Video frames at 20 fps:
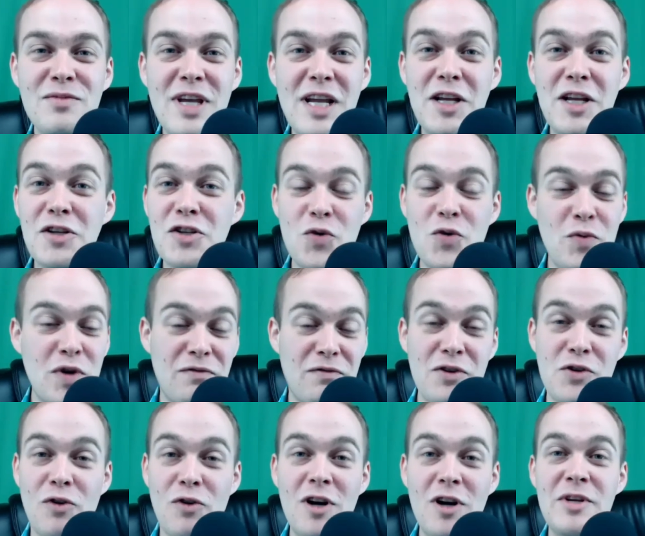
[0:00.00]
Thank you so much for
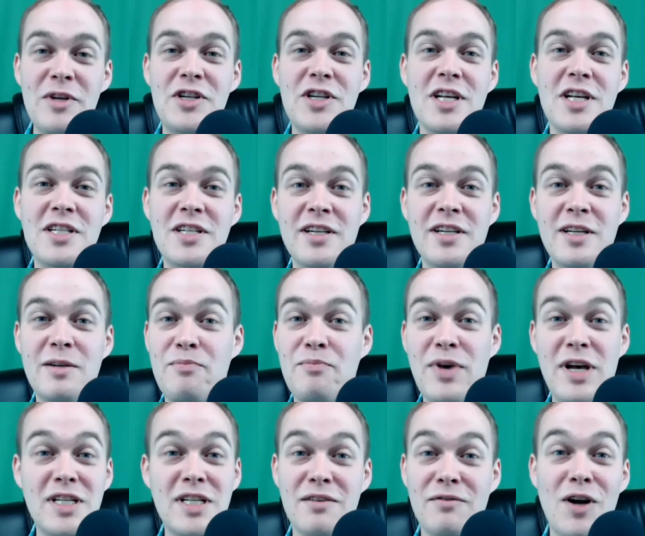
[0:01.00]
joining me, Jessica, and
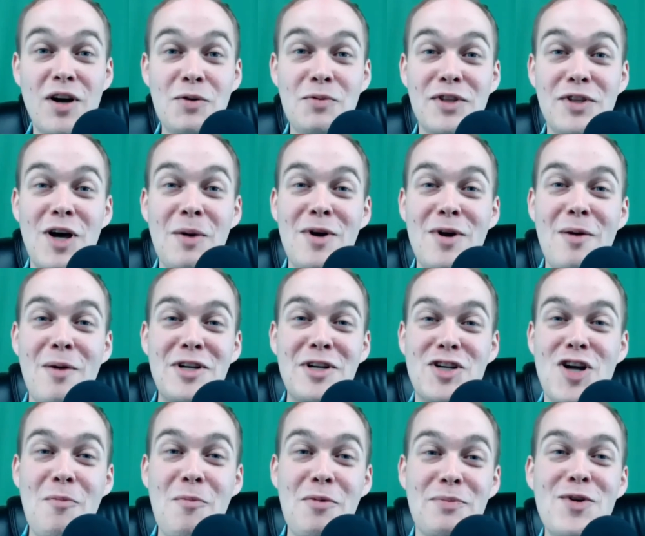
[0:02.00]
best of luck with the upcoming
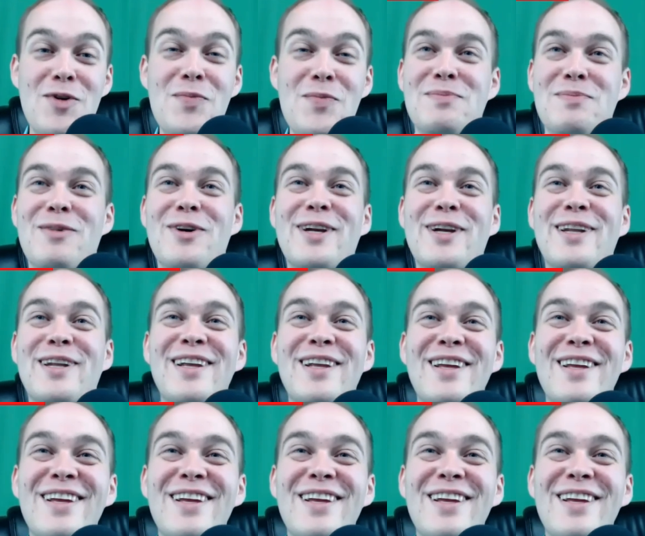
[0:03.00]
Shop with Purpose Market.